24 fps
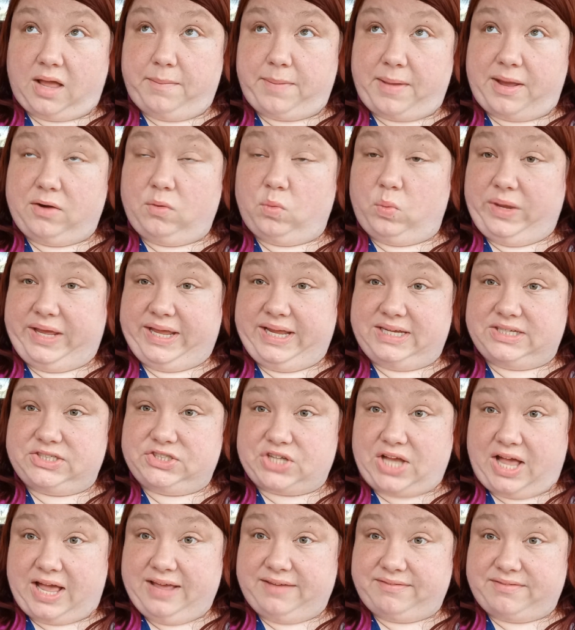about a week
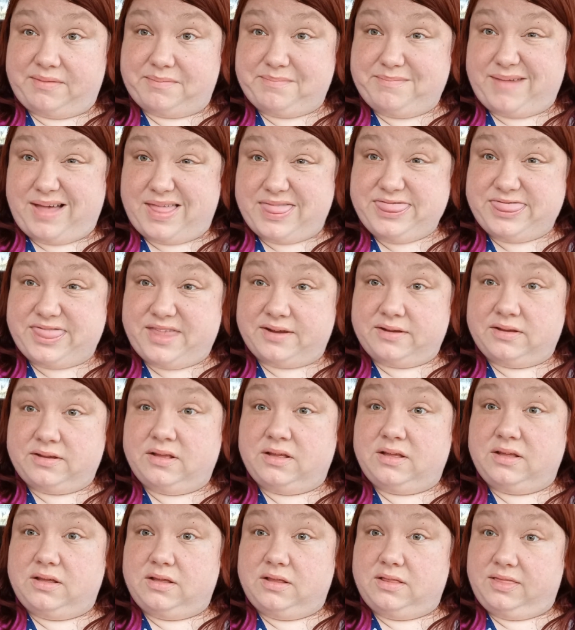shy of a month
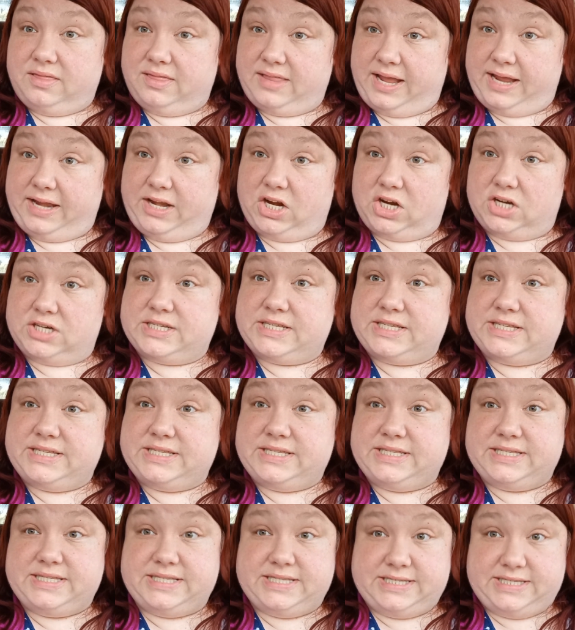later,
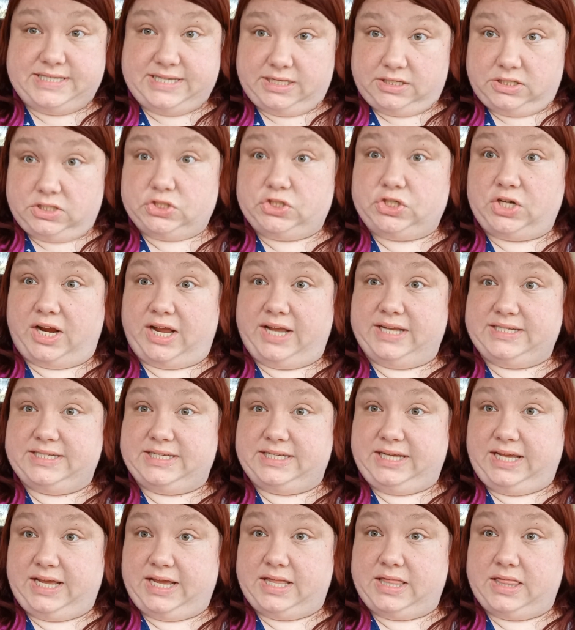still trying
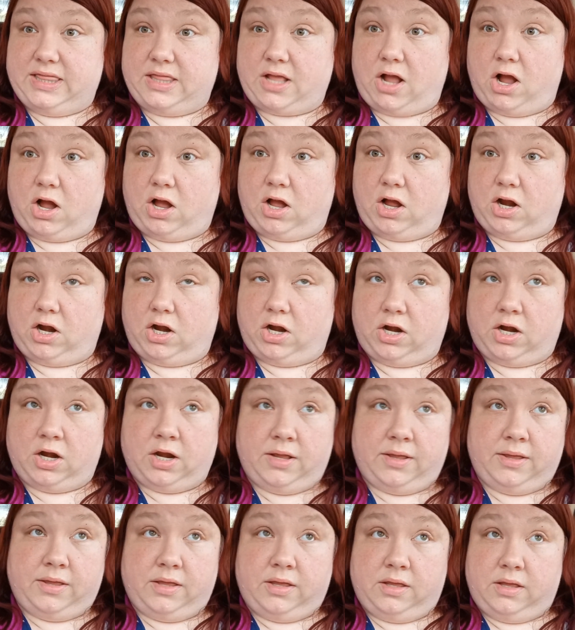to get our
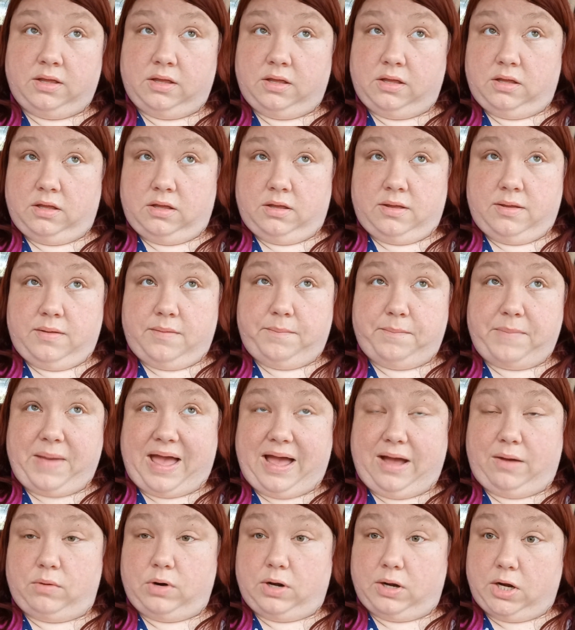
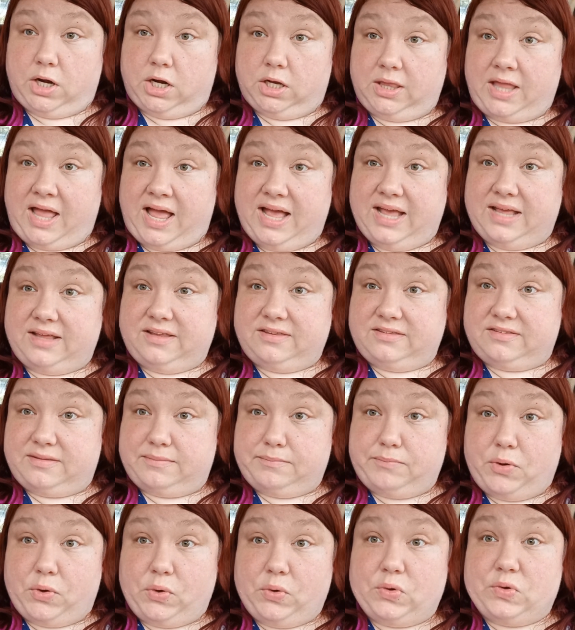power lines
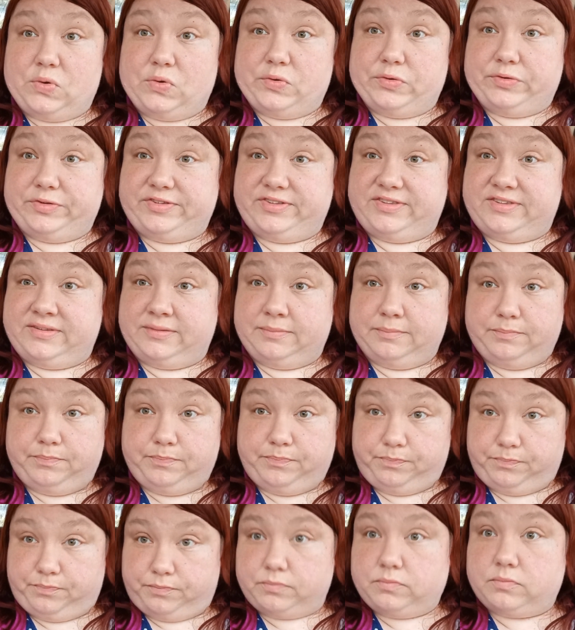and poles
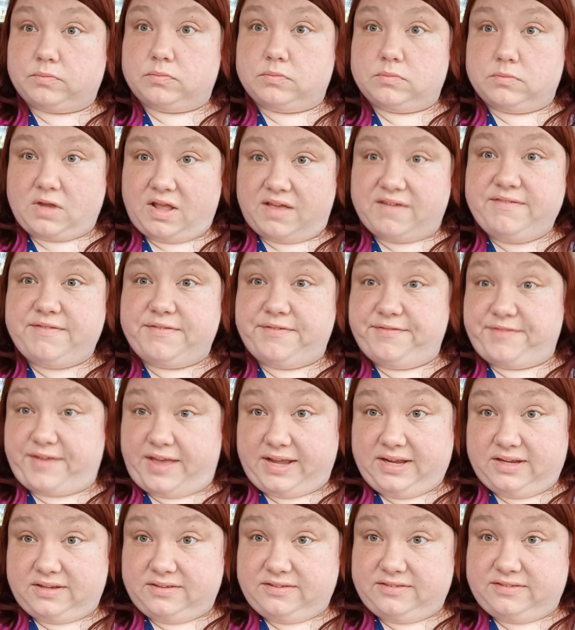
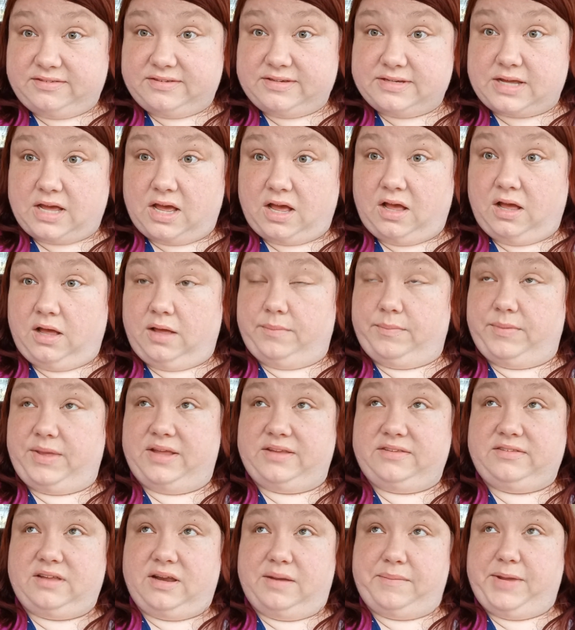fixed. Um,
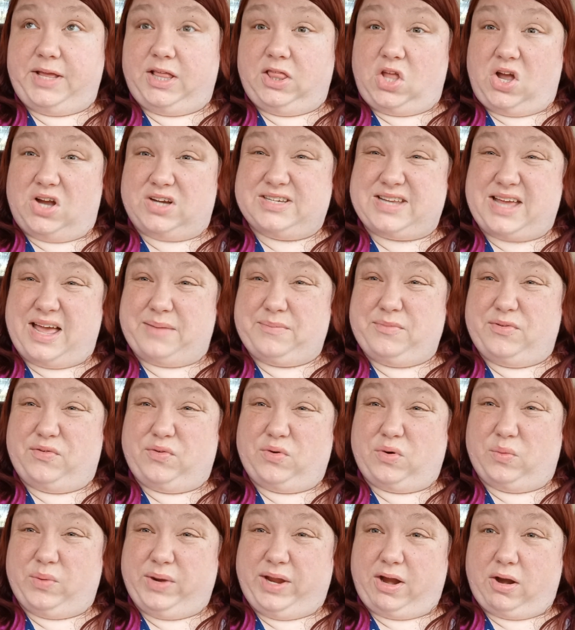it's going to be a long time
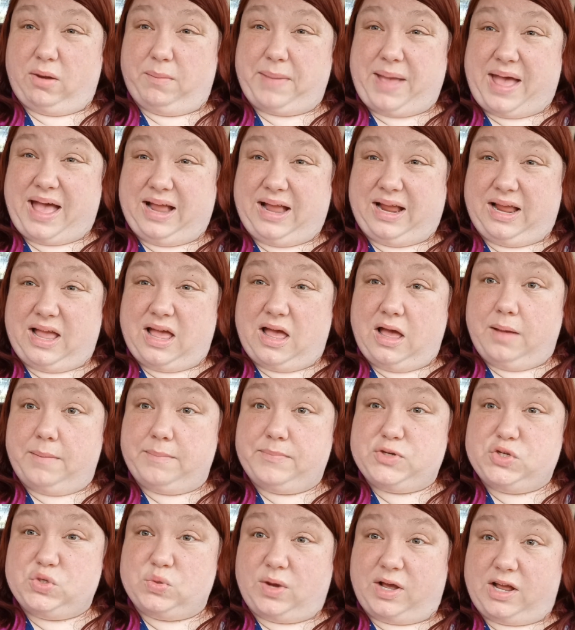before we are back
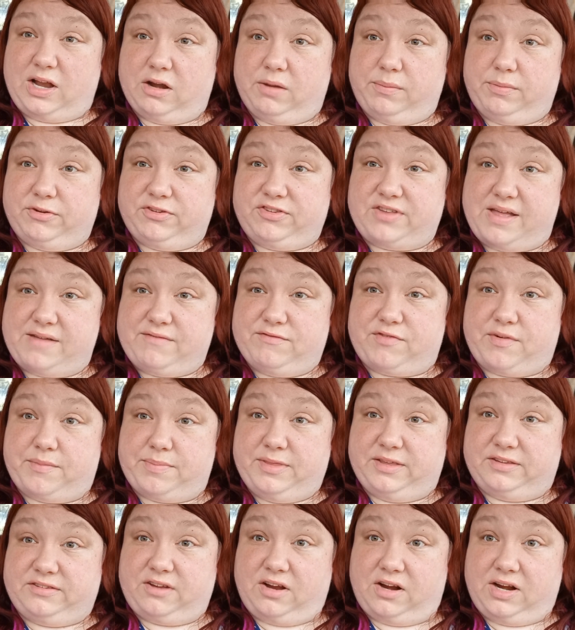up to 100%
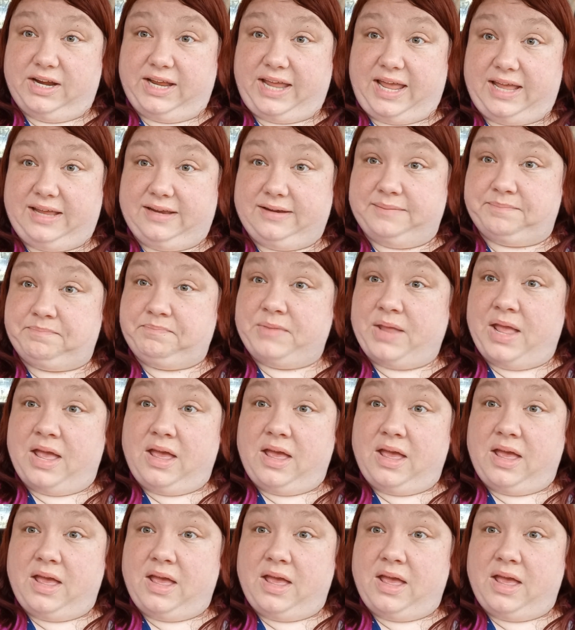from this hurricane.